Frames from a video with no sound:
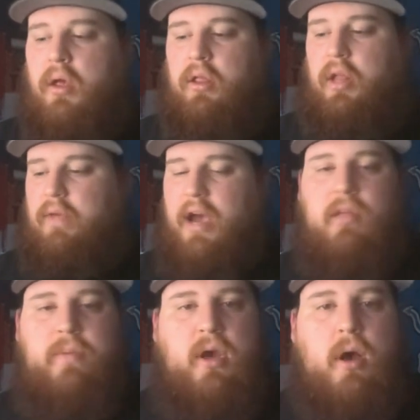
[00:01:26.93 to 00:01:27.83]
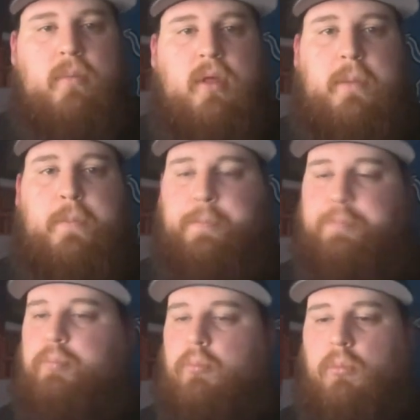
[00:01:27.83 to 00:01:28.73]
Steve Yzerplan comes in,
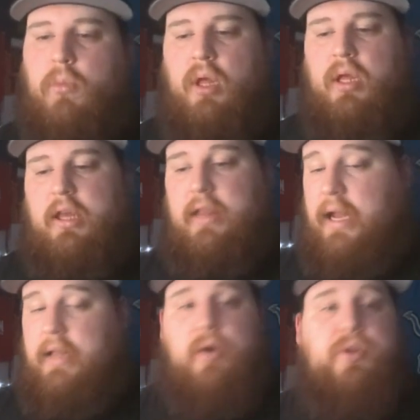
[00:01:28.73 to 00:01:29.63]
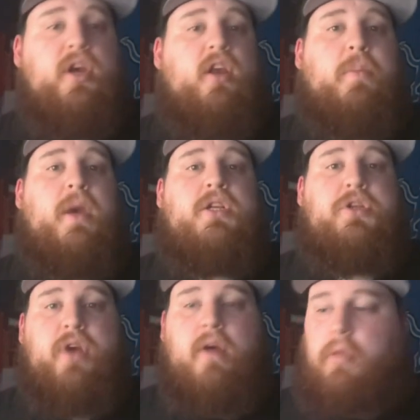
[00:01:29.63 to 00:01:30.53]
he's got to deal with the expansion draft.